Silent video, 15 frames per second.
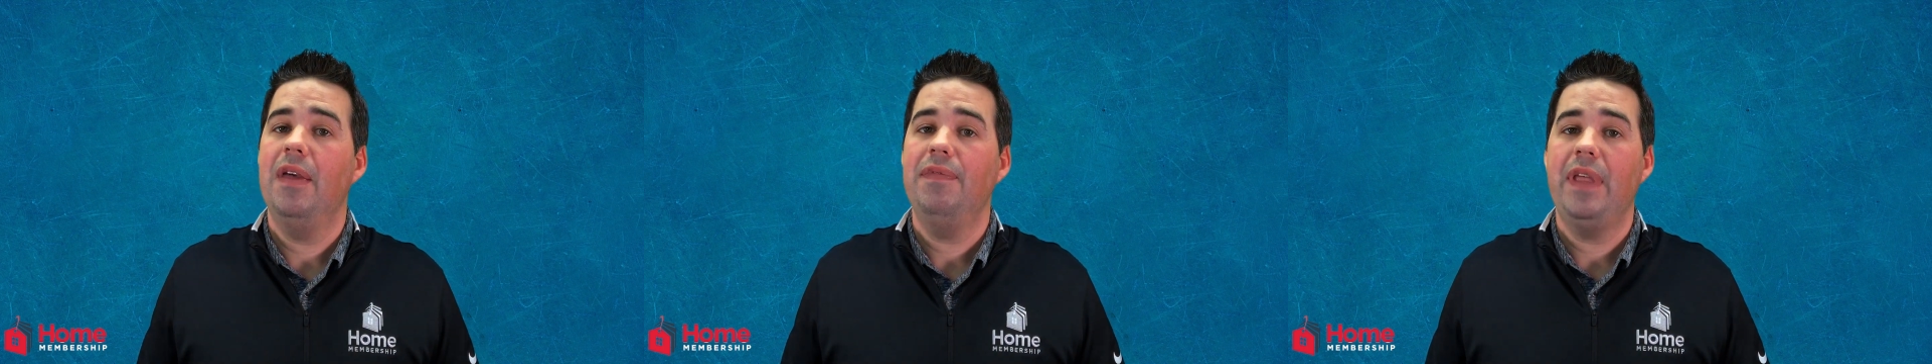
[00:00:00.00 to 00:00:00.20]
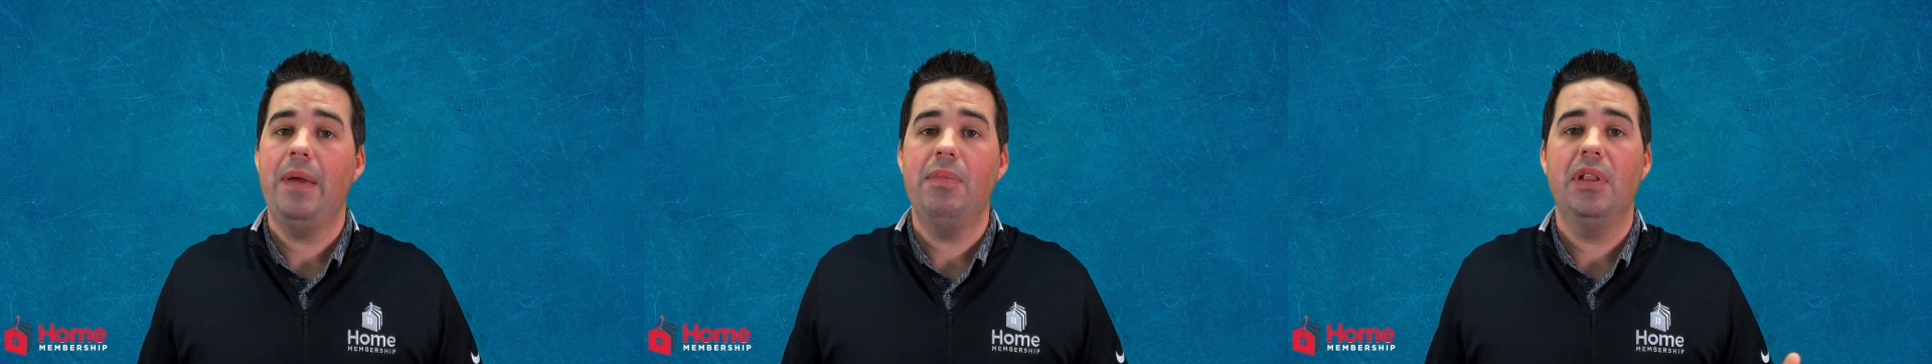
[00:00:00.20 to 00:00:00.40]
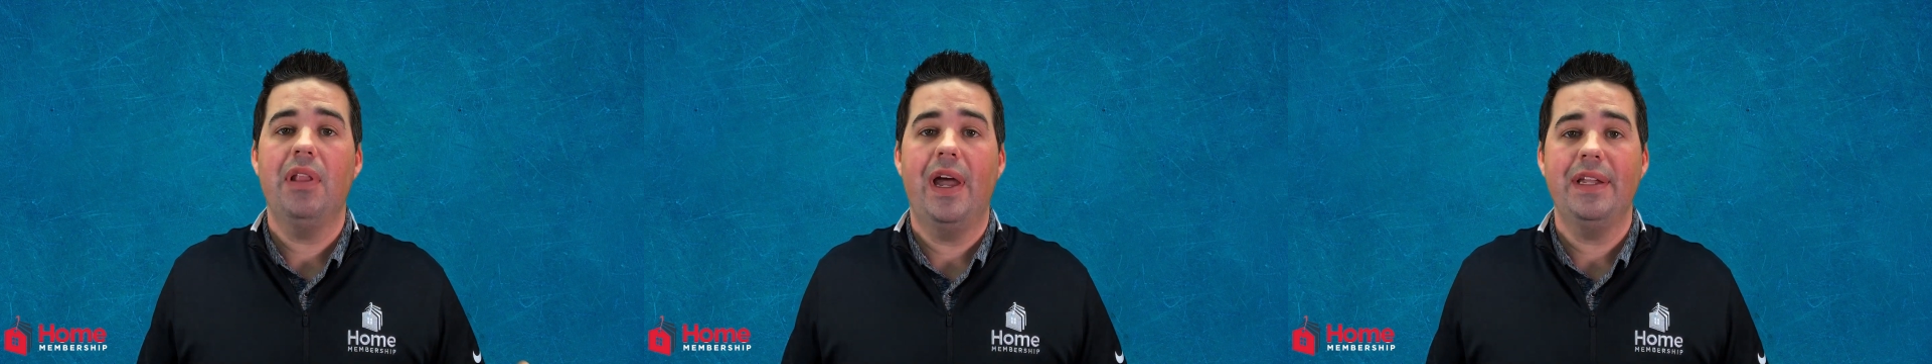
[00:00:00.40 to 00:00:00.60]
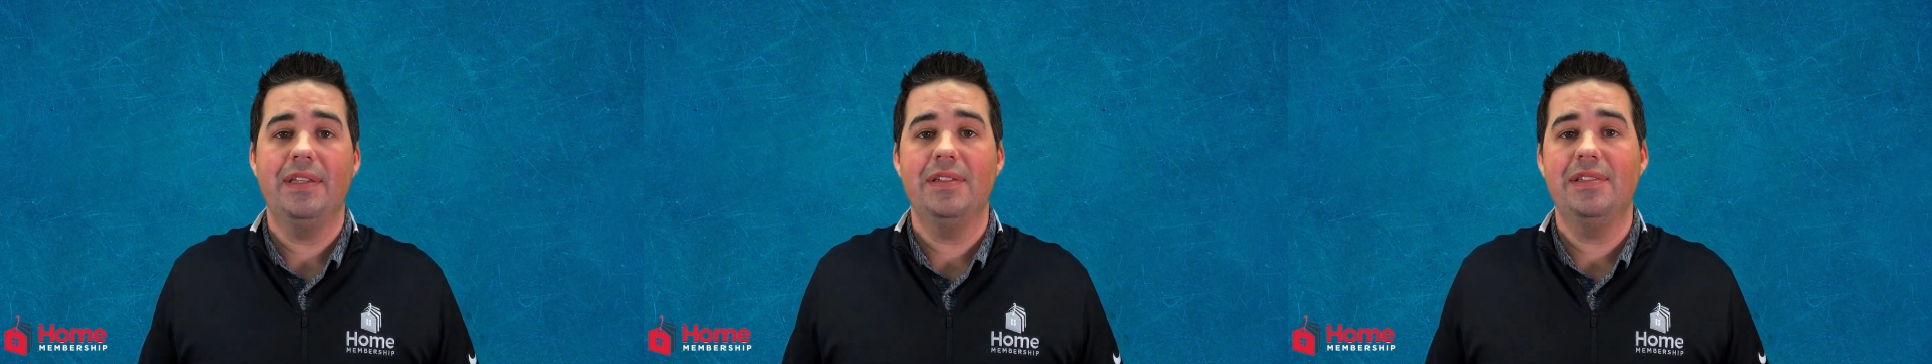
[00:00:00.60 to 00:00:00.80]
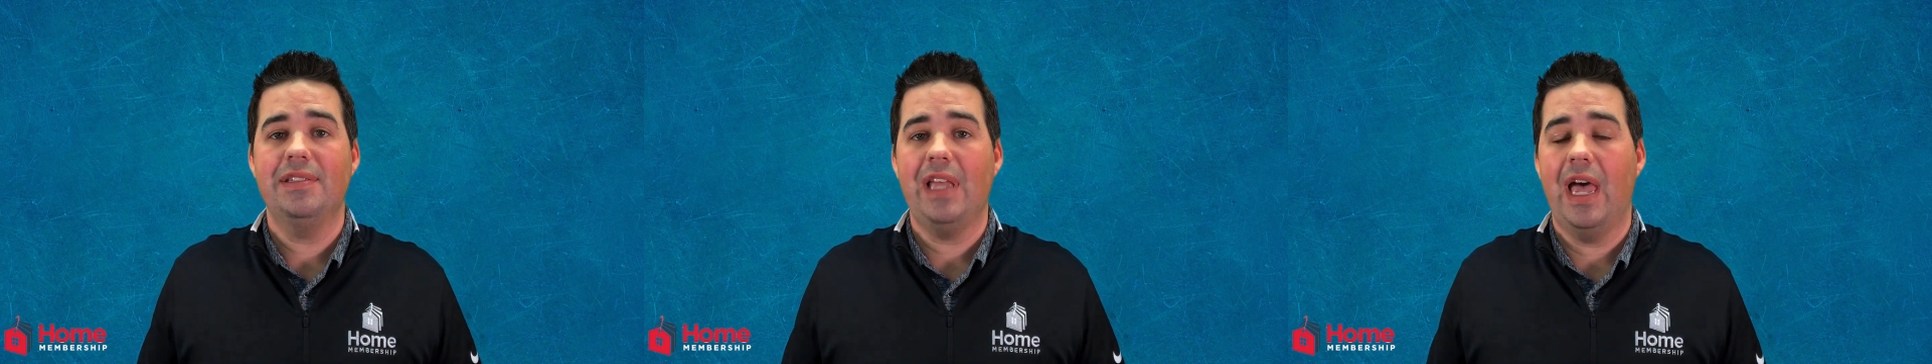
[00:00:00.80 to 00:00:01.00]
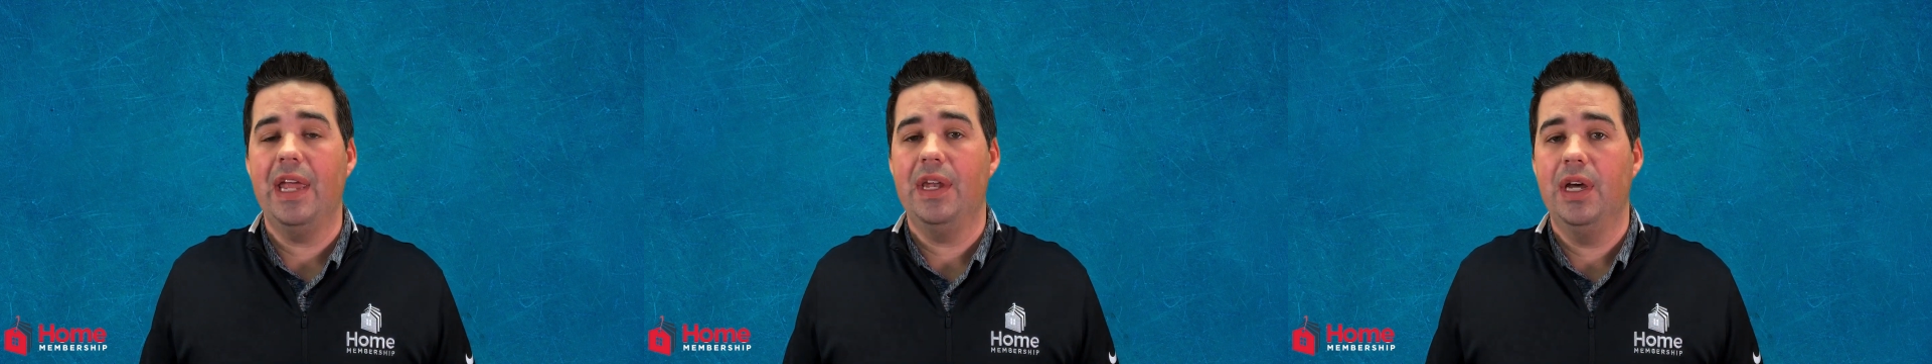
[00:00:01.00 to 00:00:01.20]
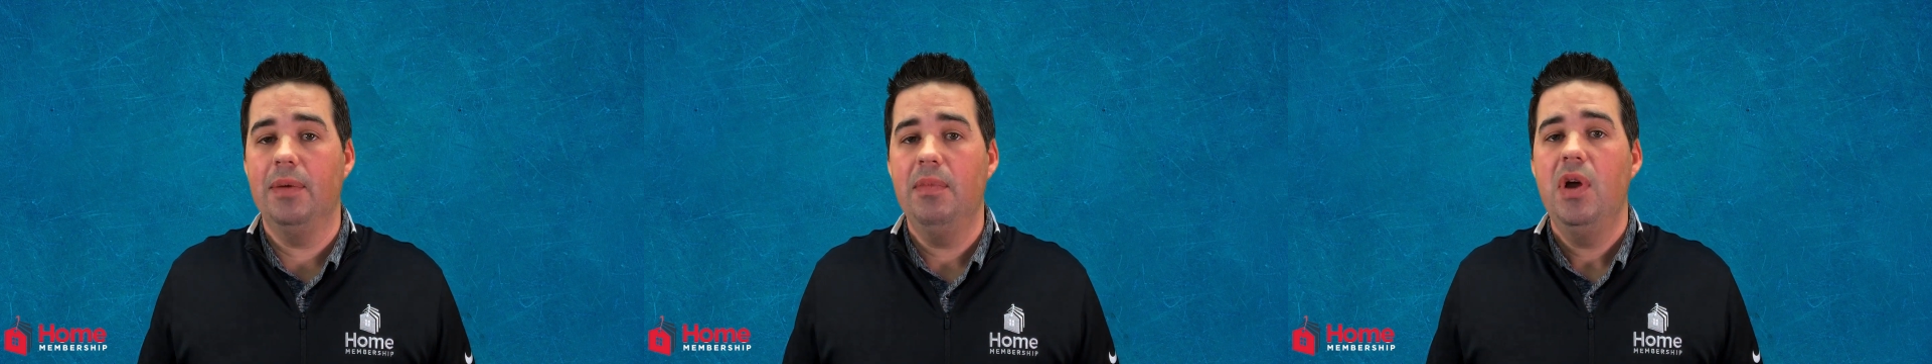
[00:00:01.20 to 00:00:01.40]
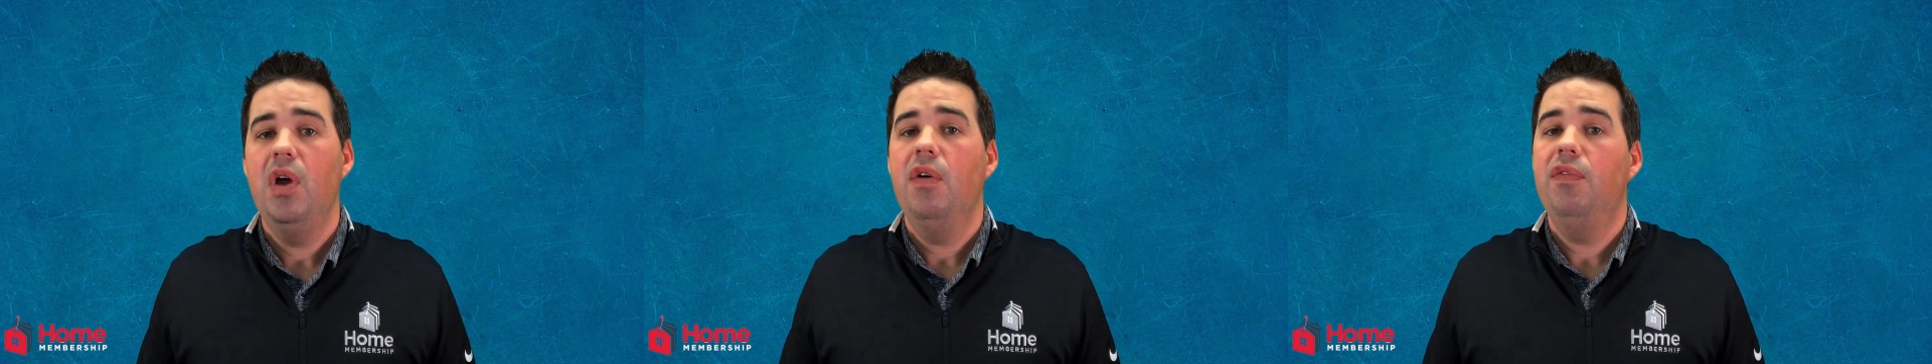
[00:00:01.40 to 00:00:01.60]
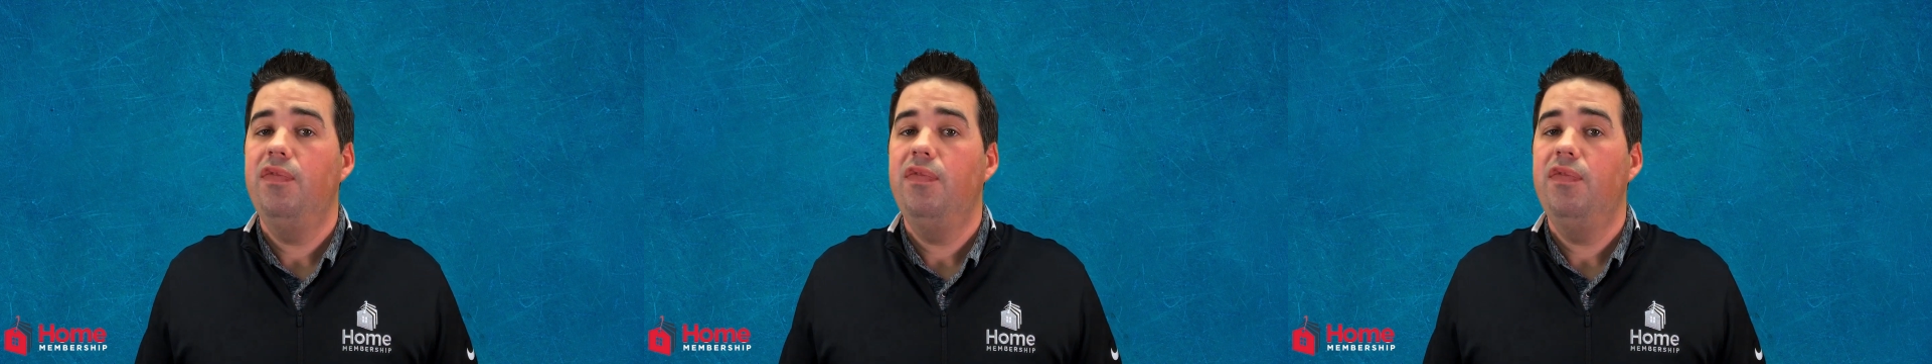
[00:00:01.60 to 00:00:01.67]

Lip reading: if they would like to sign up